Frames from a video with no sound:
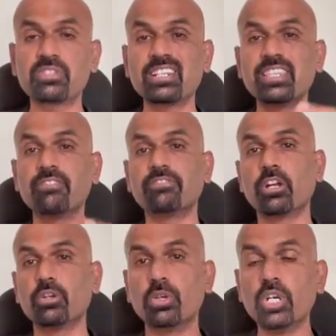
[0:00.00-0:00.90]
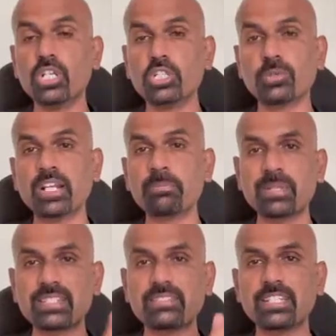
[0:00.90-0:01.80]
Still, they follow twelve
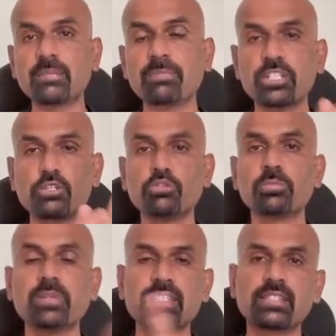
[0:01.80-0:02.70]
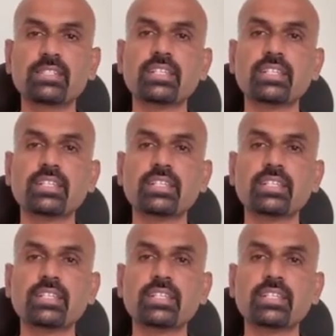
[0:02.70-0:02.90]
plus three plus two plus